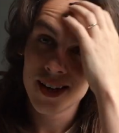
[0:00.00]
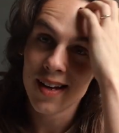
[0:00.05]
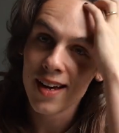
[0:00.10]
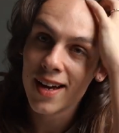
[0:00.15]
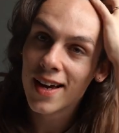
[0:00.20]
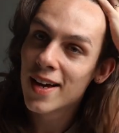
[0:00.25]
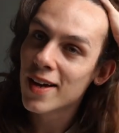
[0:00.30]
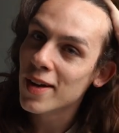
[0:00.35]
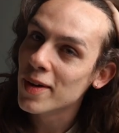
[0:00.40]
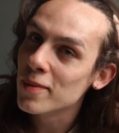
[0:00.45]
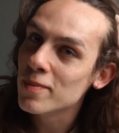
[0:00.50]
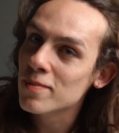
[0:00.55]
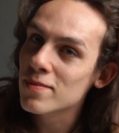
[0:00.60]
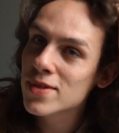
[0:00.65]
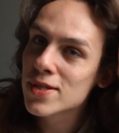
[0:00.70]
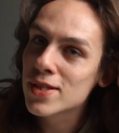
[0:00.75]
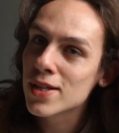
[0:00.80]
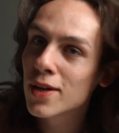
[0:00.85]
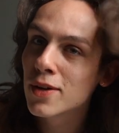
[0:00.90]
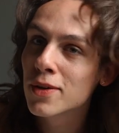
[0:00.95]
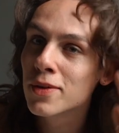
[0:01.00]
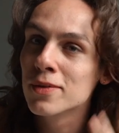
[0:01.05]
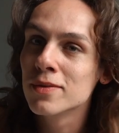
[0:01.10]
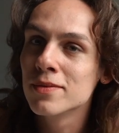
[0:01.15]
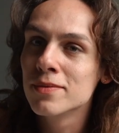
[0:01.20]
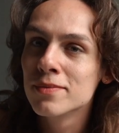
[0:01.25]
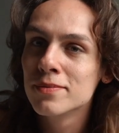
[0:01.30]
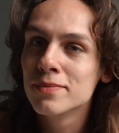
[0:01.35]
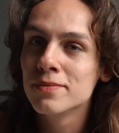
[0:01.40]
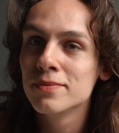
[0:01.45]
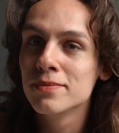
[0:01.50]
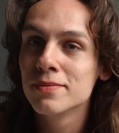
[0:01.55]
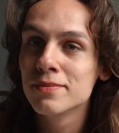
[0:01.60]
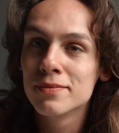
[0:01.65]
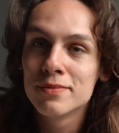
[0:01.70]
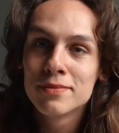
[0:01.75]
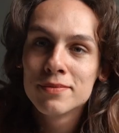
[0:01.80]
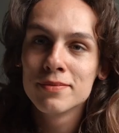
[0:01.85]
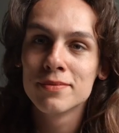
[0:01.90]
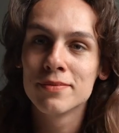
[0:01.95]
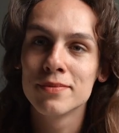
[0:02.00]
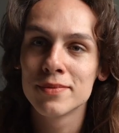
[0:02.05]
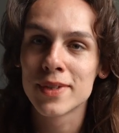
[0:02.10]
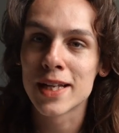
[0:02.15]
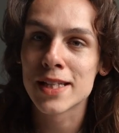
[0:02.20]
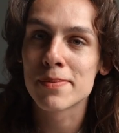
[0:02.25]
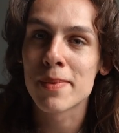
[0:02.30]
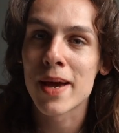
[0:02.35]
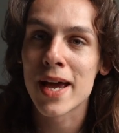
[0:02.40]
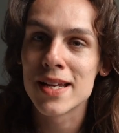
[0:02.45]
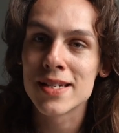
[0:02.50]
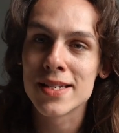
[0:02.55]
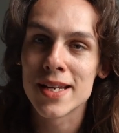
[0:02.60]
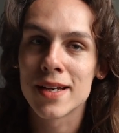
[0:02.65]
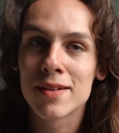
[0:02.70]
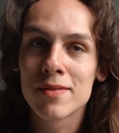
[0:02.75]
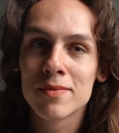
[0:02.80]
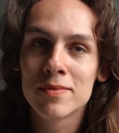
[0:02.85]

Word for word: Um, so that's my idea.